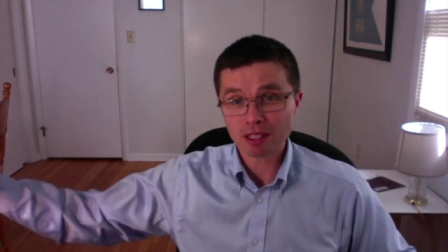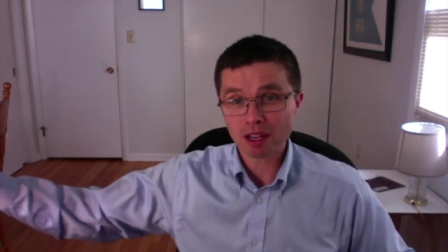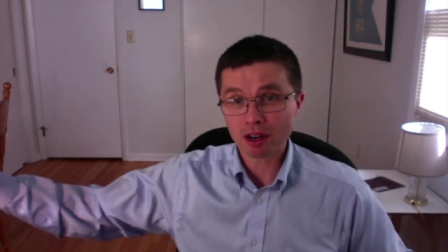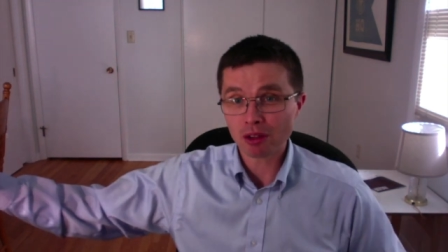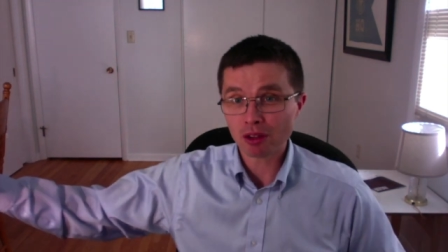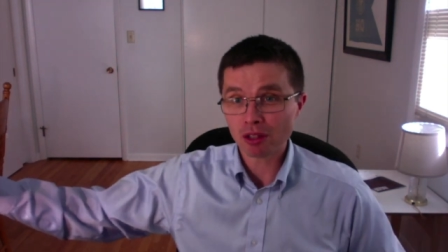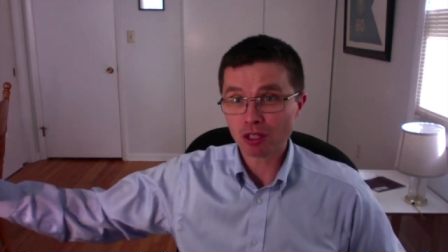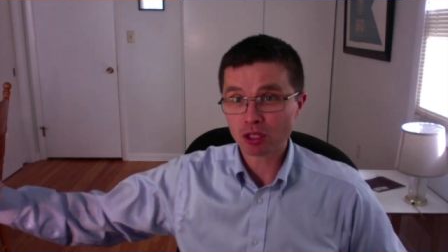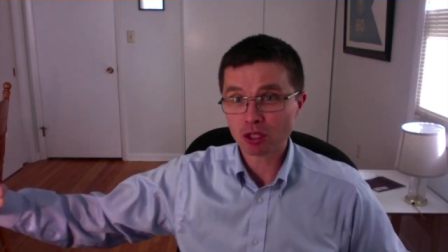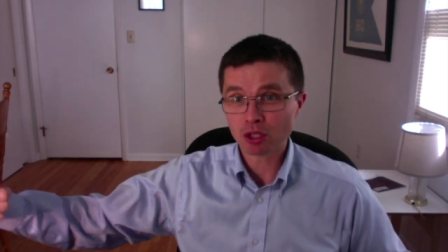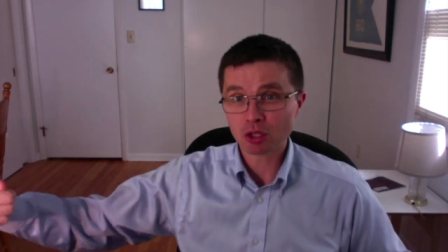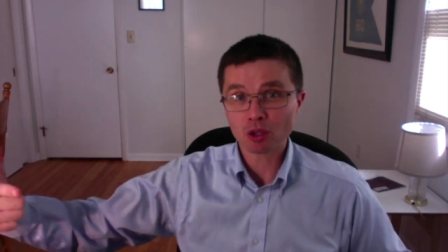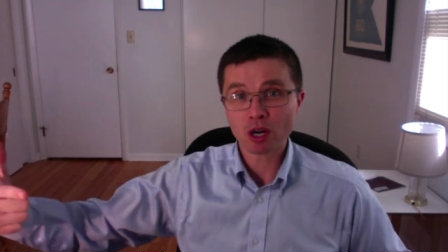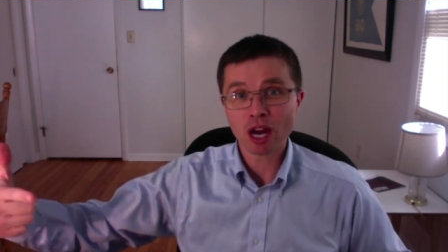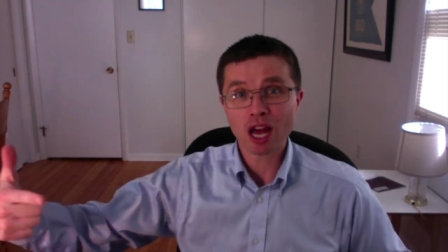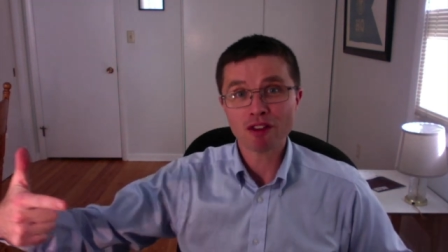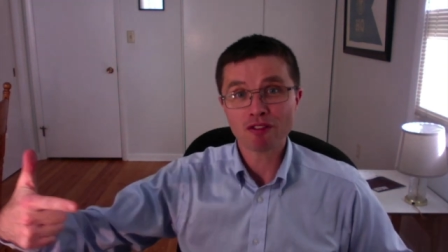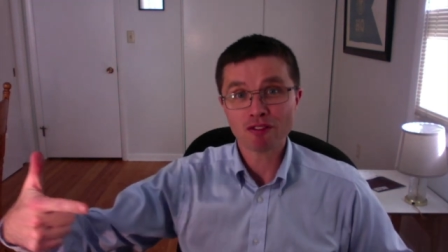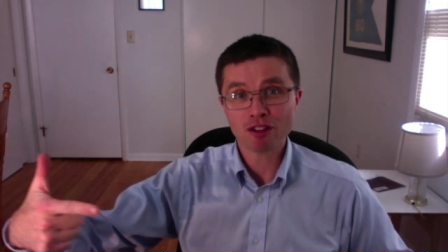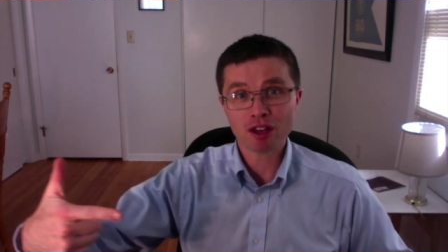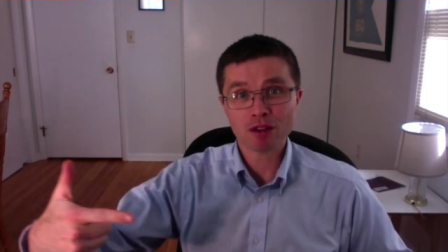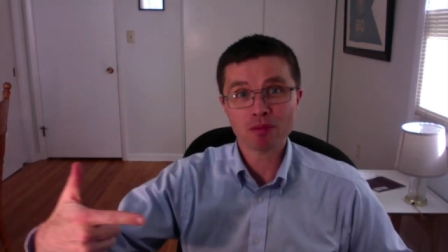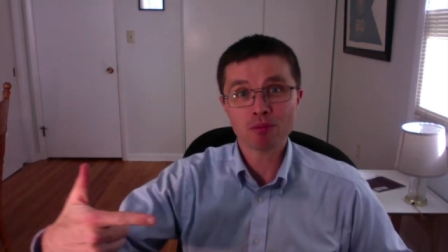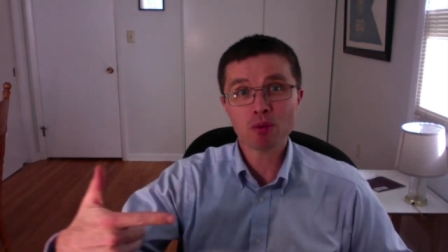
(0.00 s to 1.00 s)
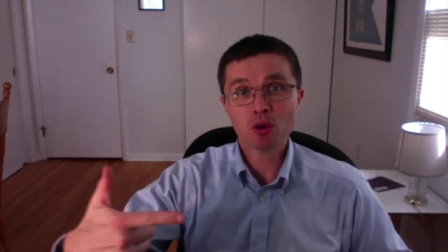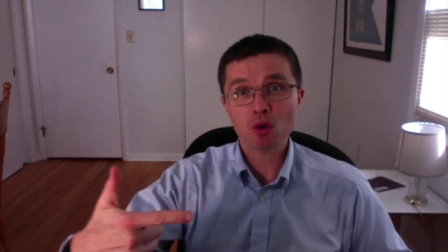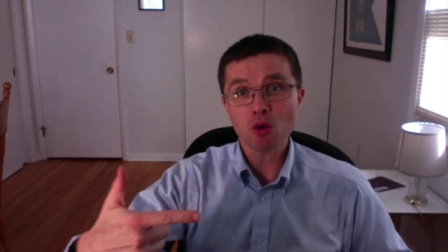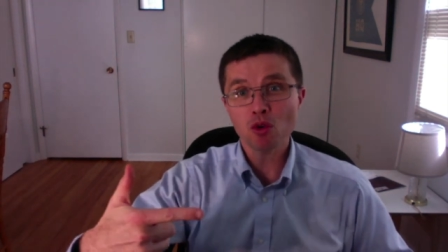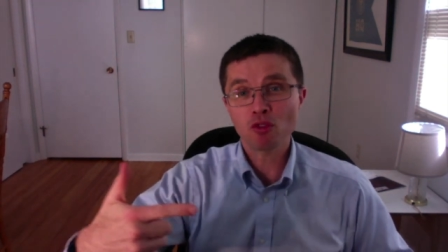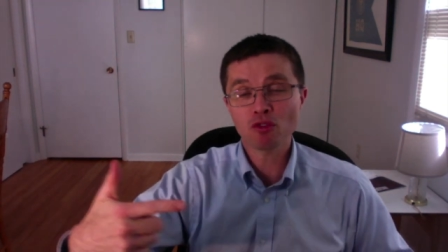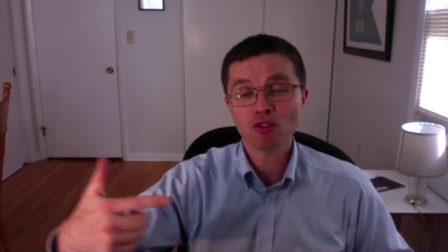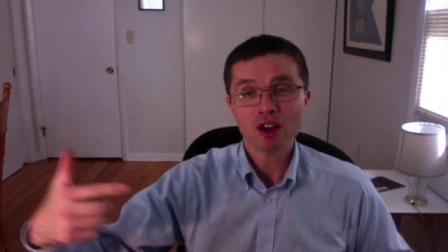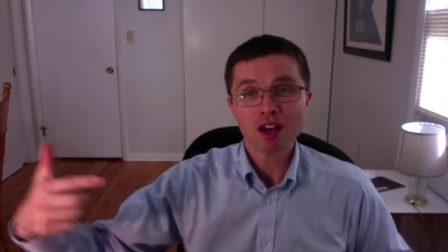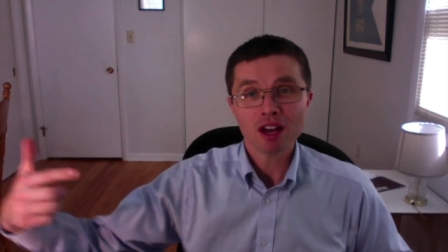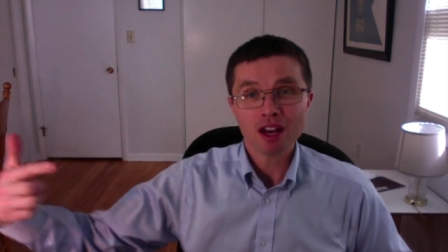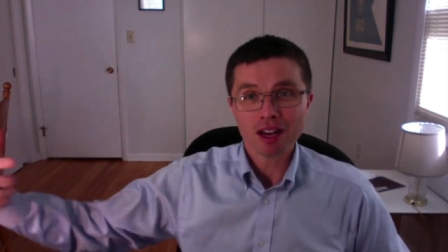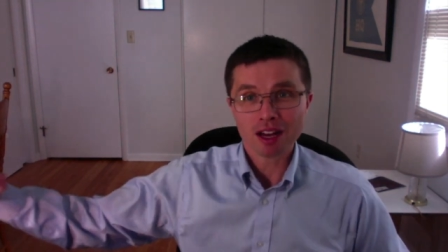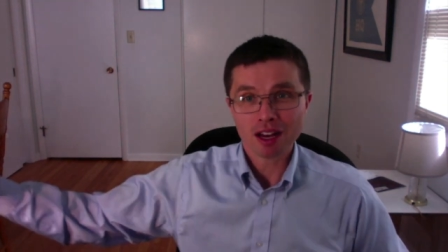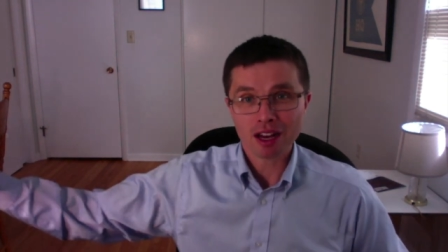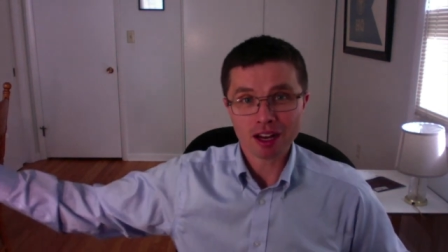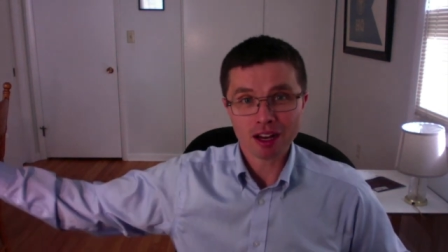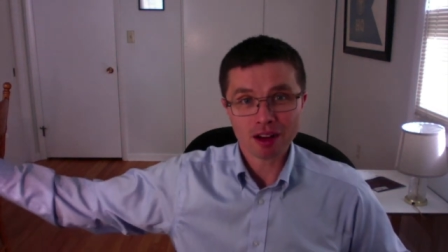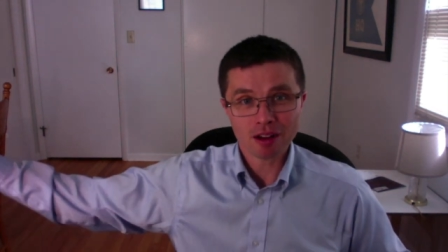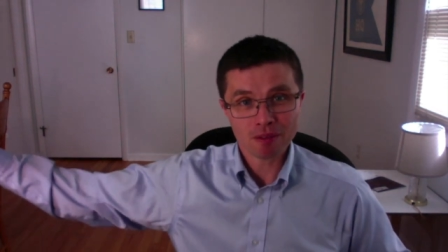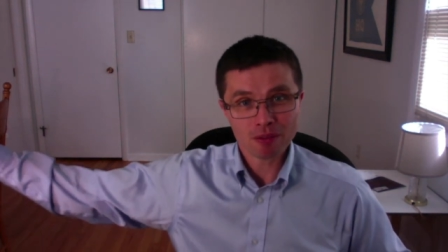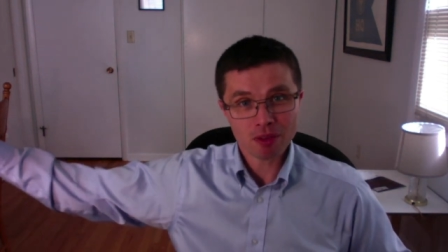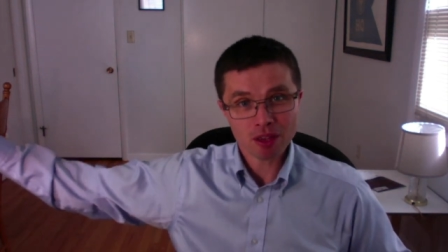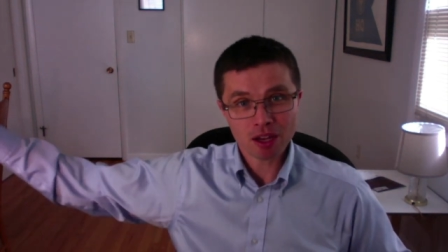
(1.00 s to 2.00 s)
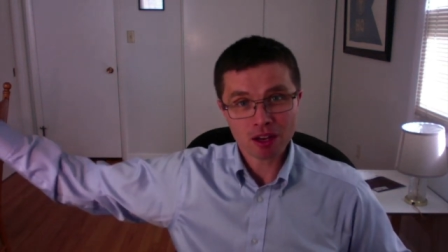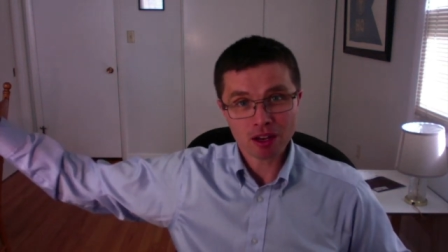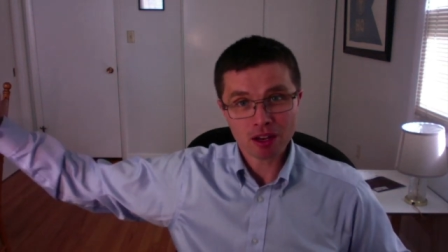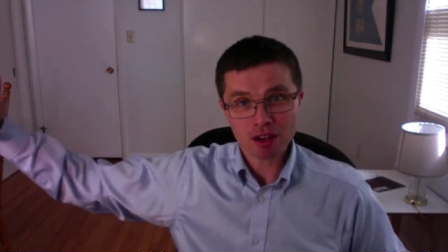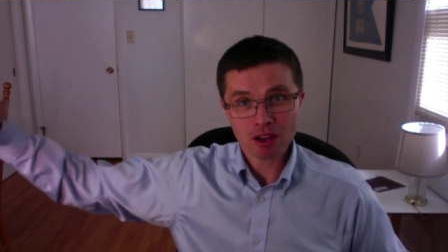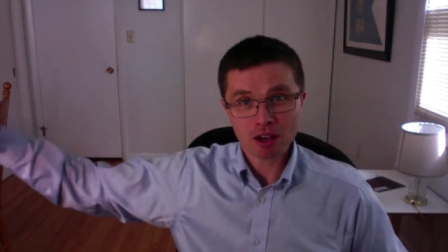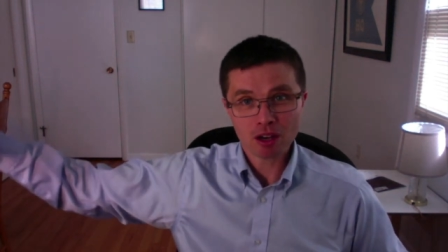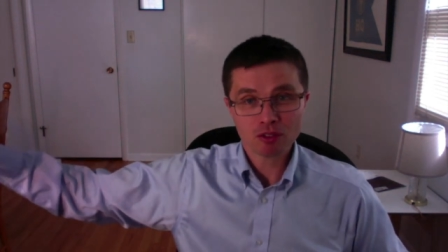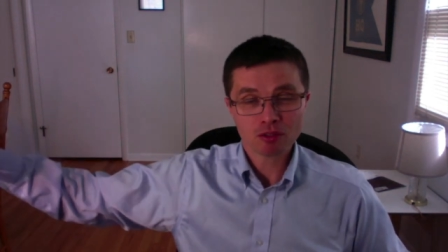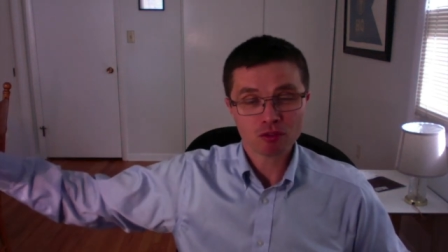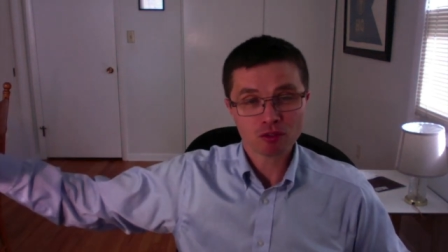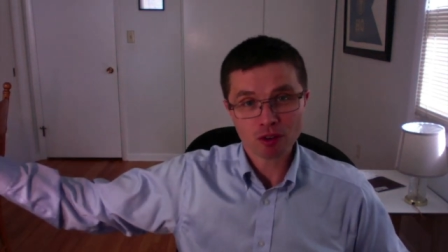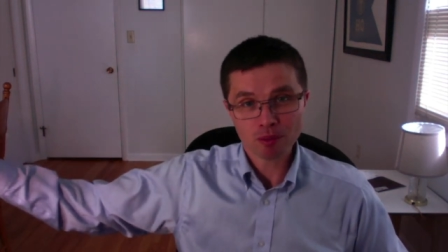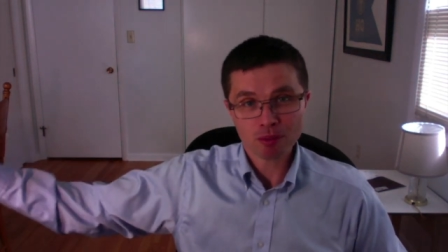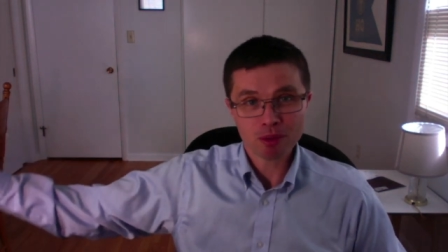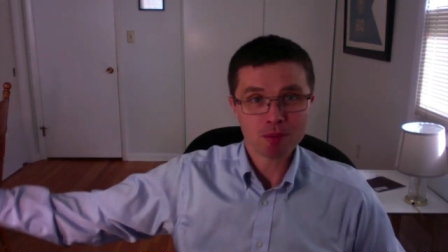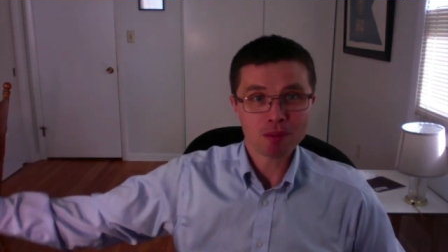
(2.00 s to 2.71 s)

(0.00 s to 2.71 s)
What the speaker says: Not only does traffic move from